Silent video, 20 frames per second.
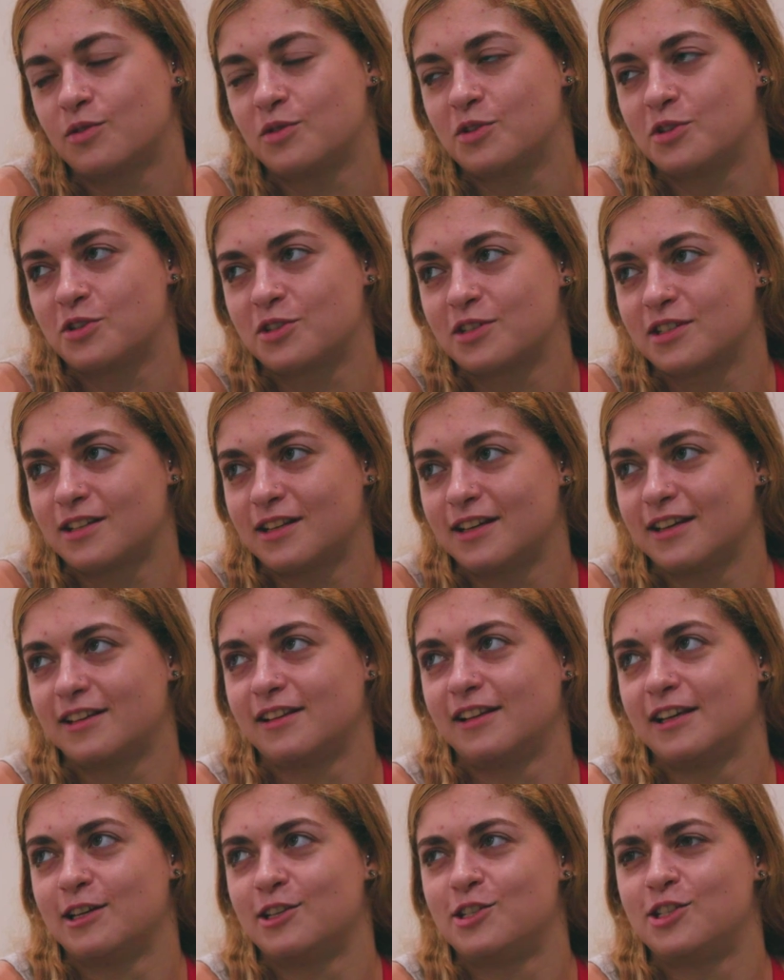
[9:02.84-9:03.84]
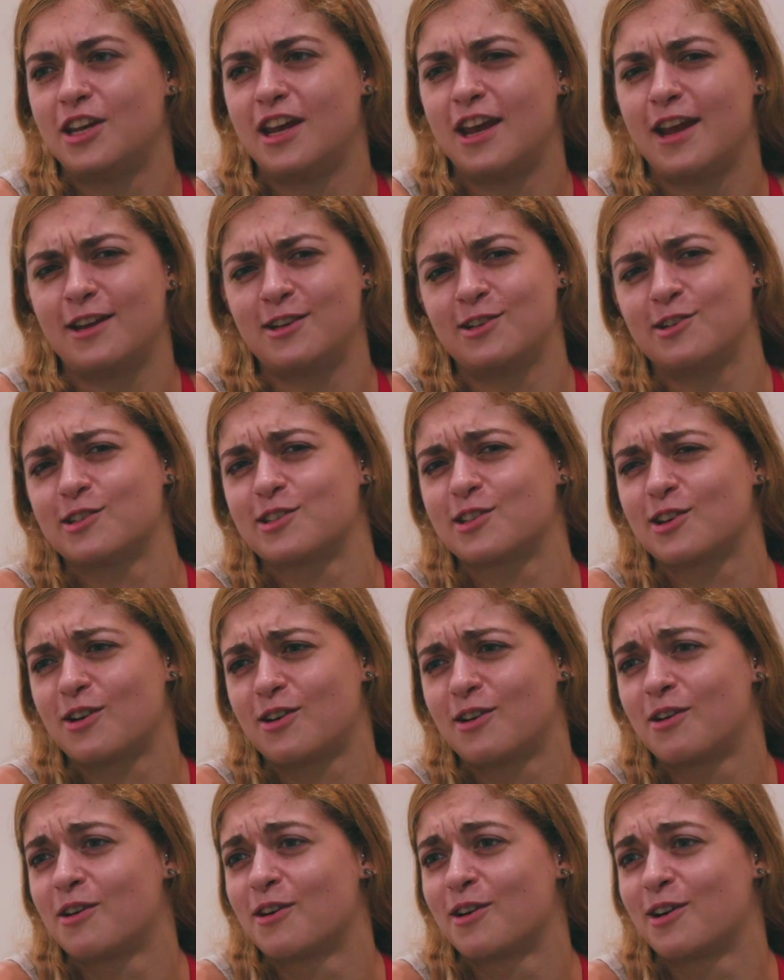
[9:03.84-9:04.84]
it's just like change is
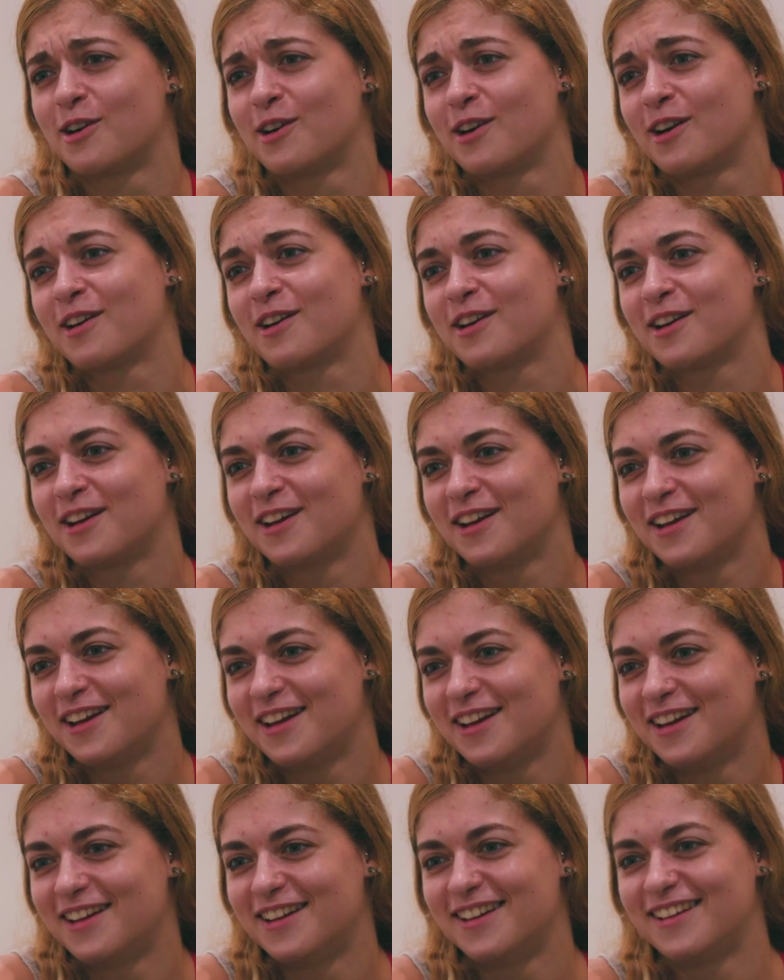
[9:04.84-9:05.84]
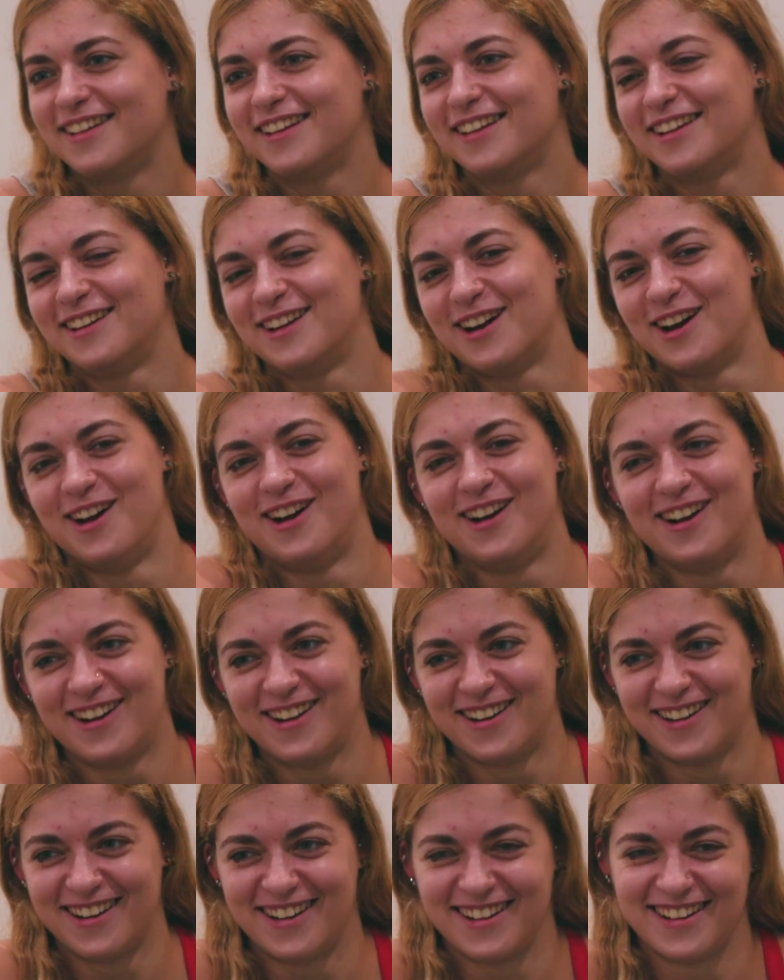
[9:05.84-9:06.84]
hard, you
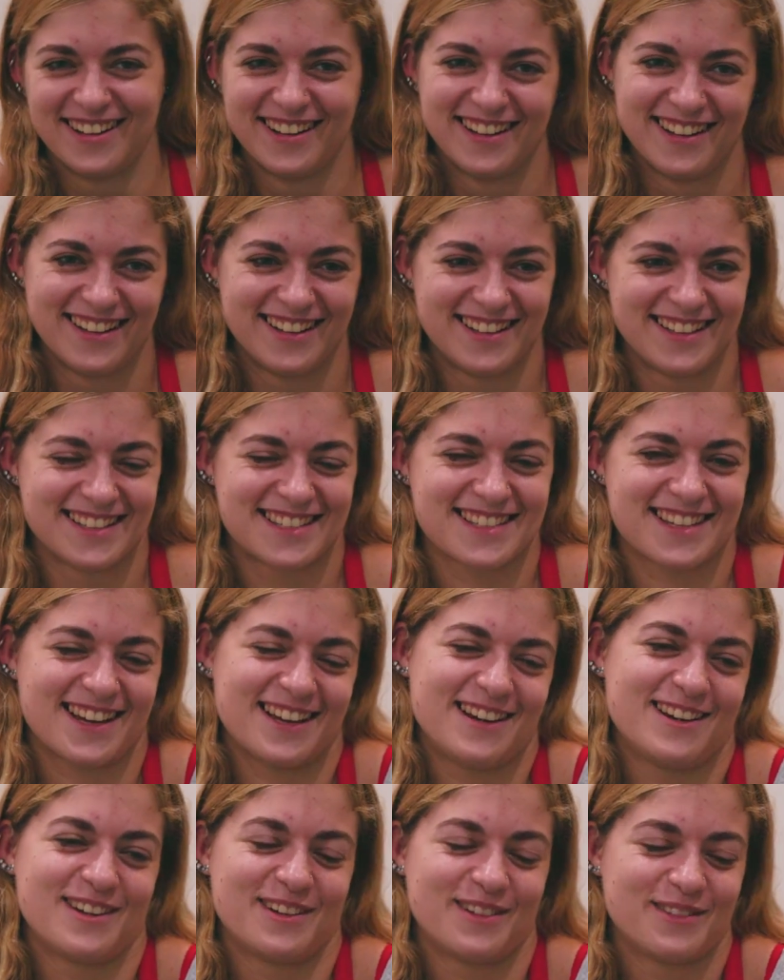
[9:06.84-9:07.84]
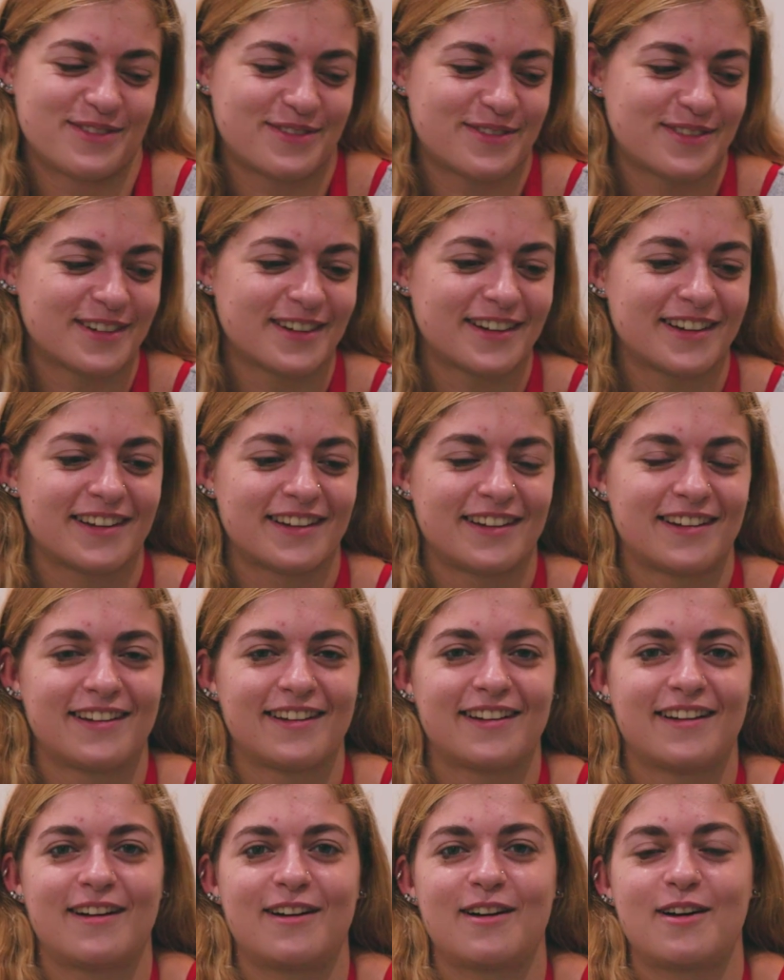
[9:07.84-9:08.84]
know. It's kind of.
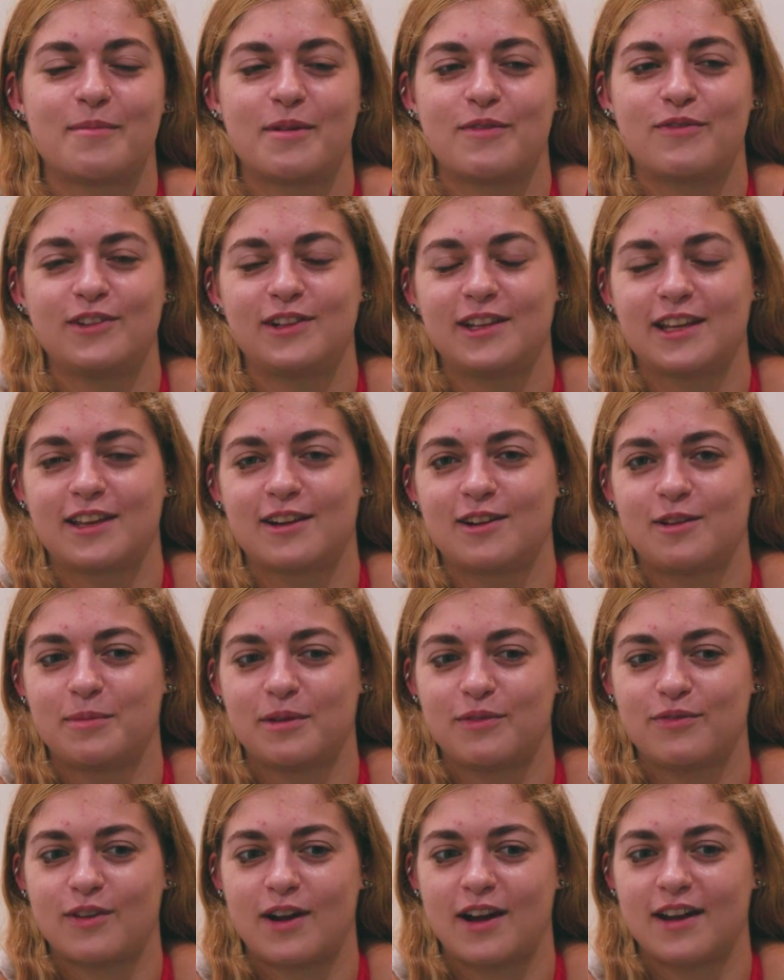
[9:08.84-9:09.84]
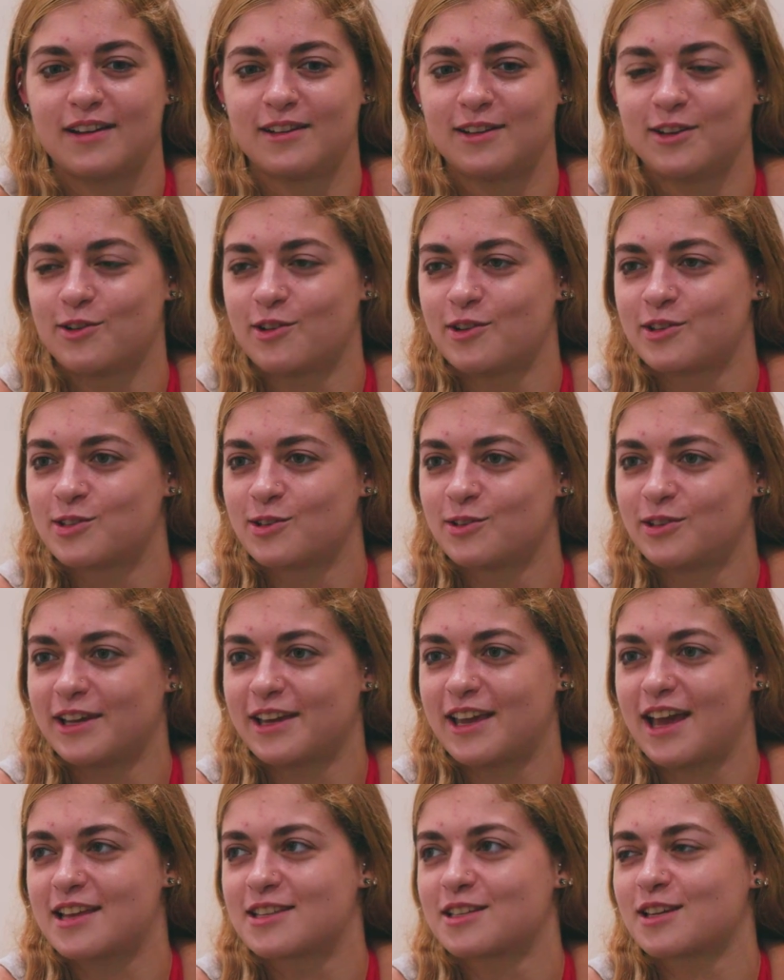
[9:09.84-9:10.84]
I feel like it'll be fine. You're also
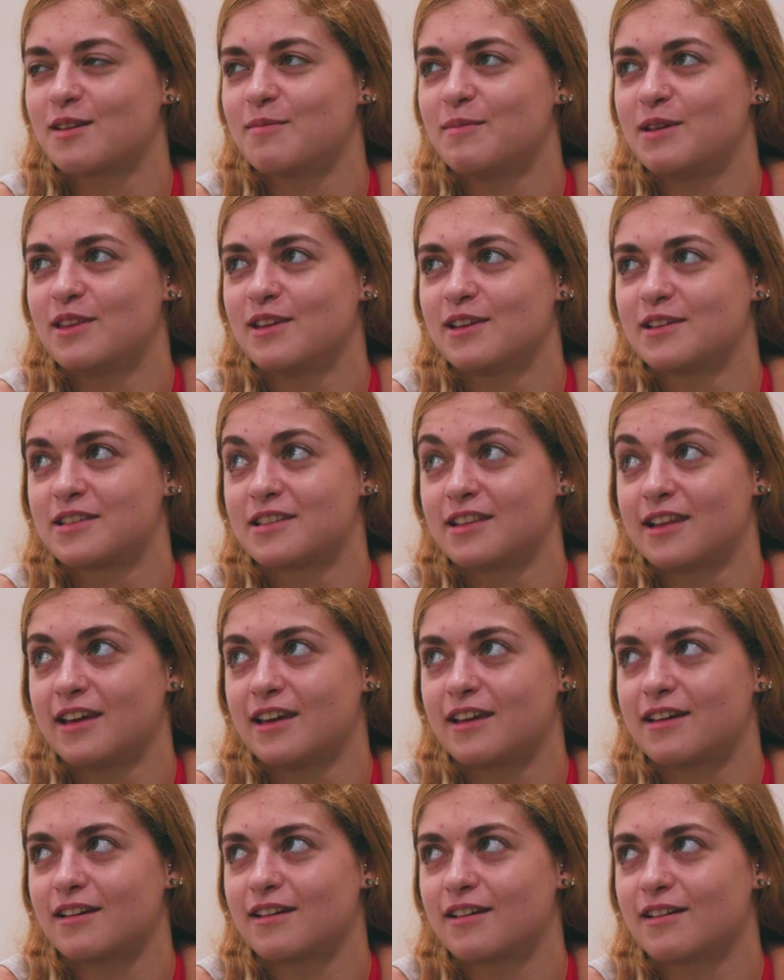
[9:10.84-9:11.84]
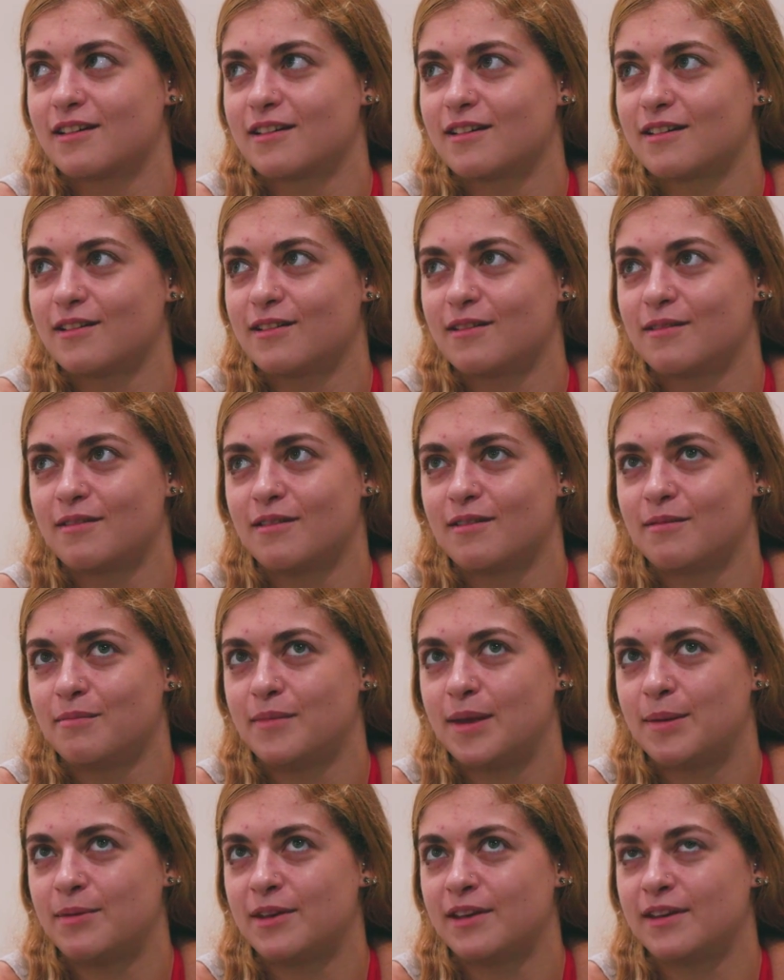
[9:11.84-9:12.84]
like asking me this like
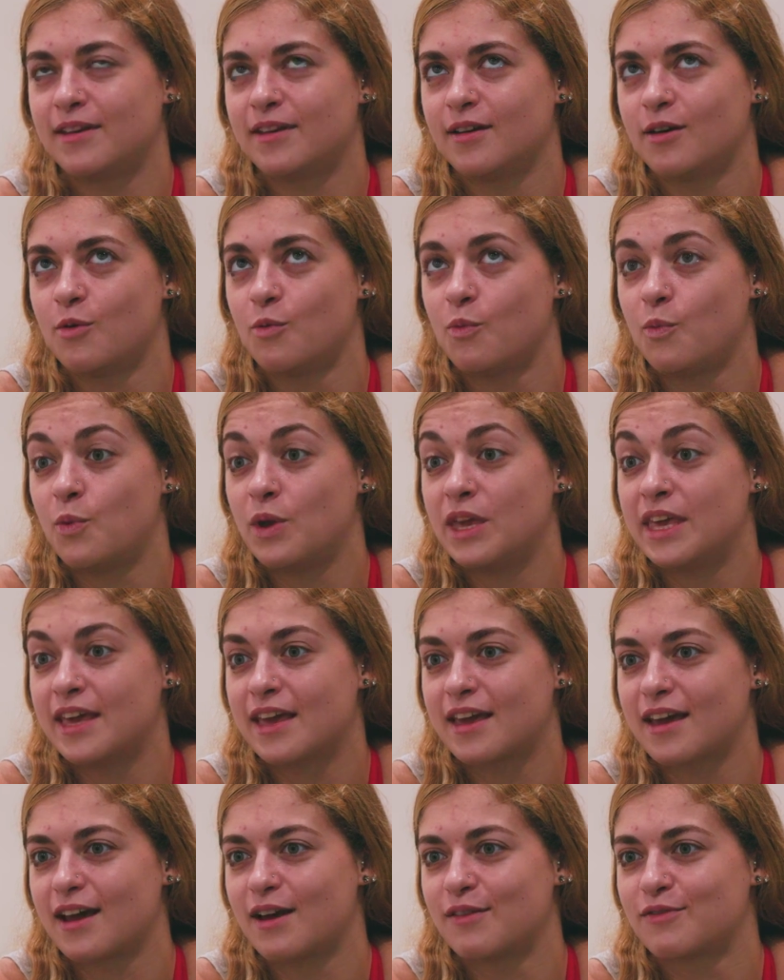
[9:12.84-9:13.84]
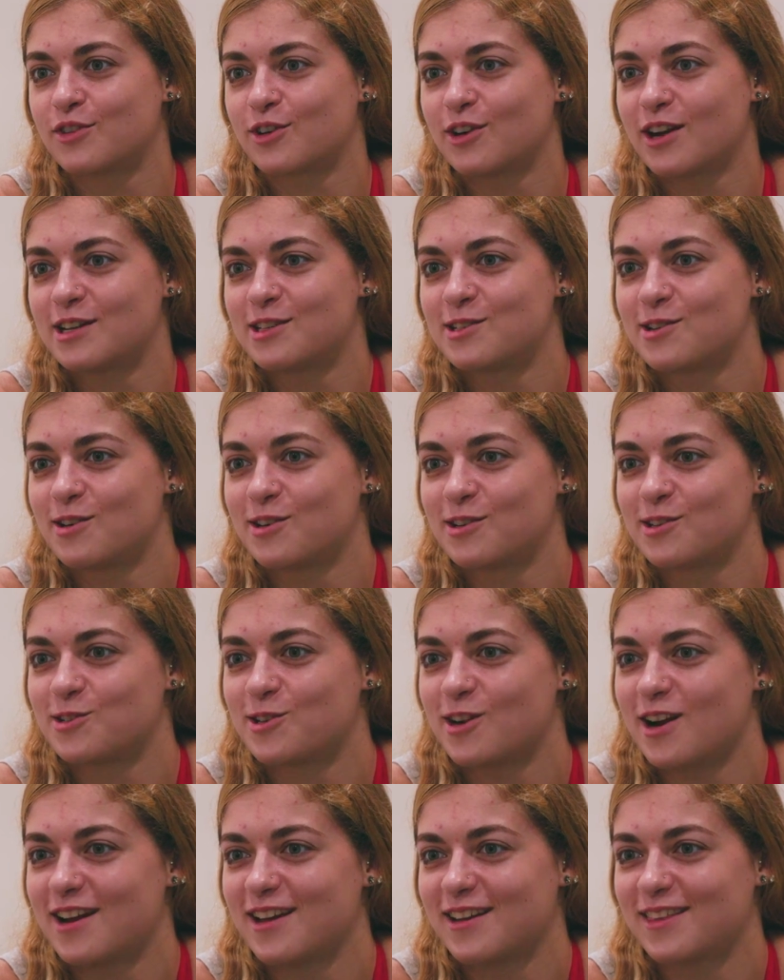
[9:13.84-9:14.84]
maybe a week after I started
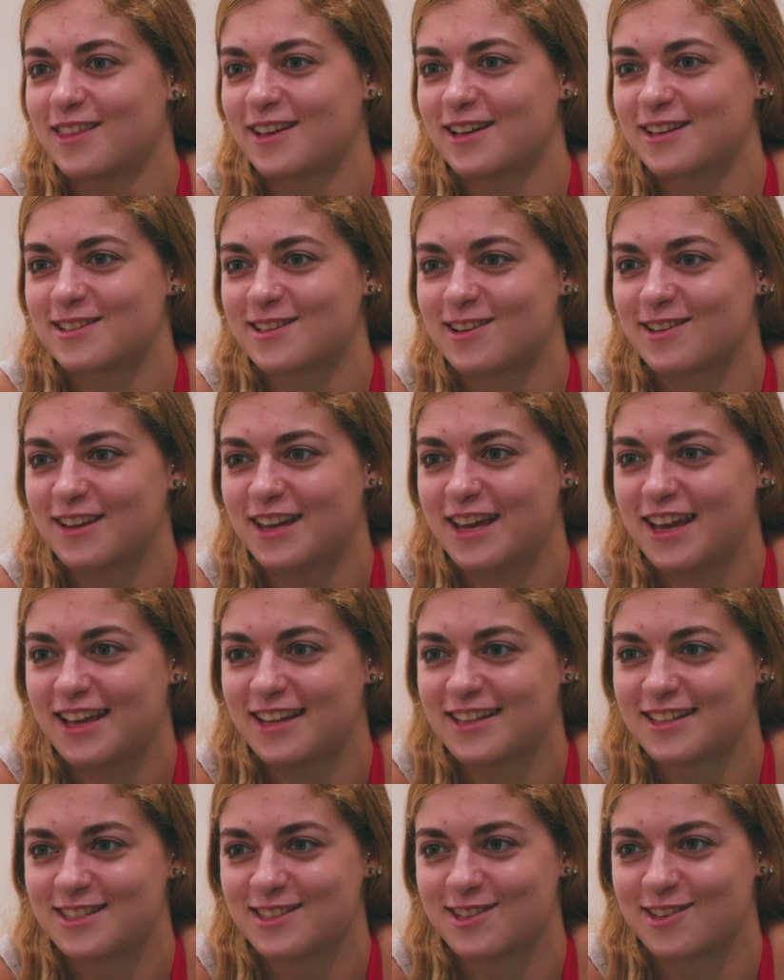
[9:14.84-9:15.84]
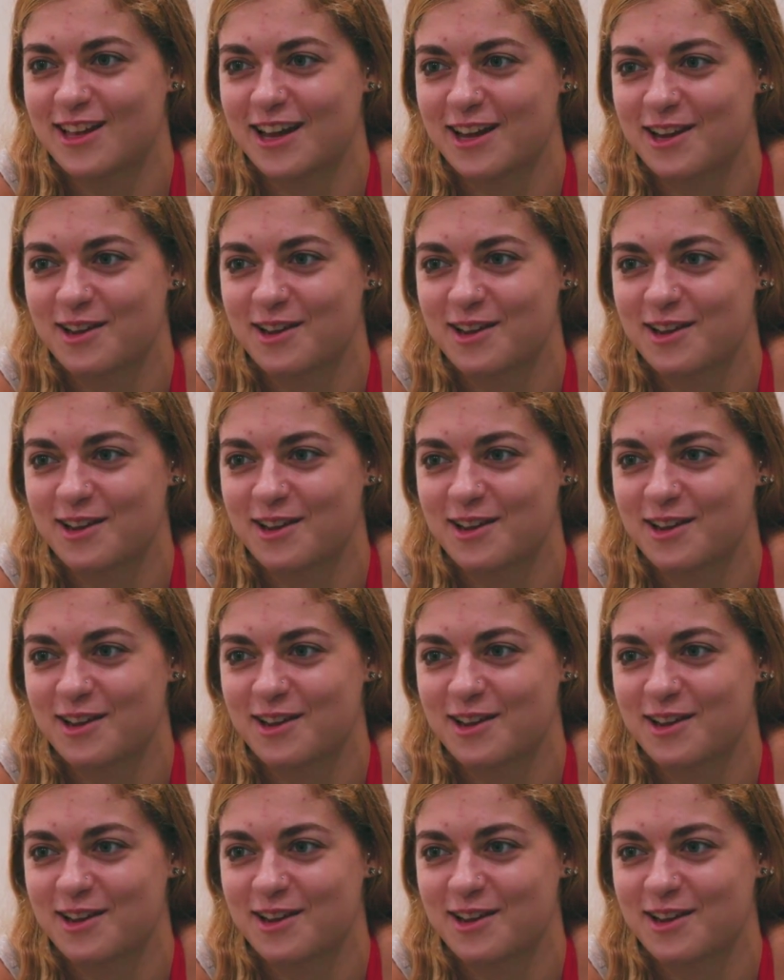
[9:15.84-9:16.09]
trying things on canes. Oh, okay. So that